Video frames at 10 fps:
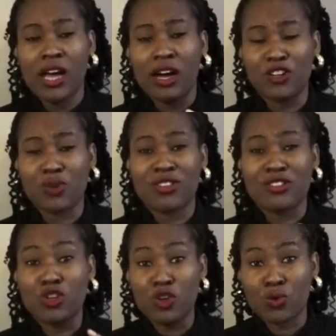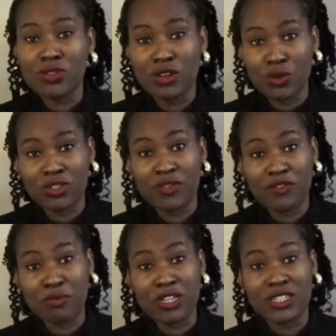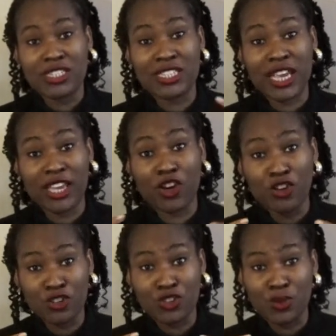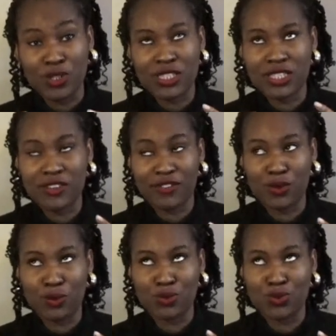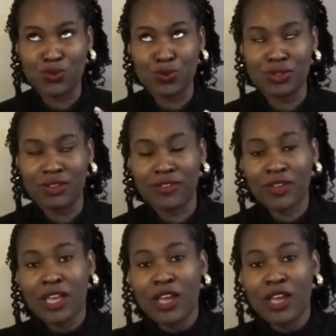I know there's loads and loads of information to take on, so it's difficult to sort of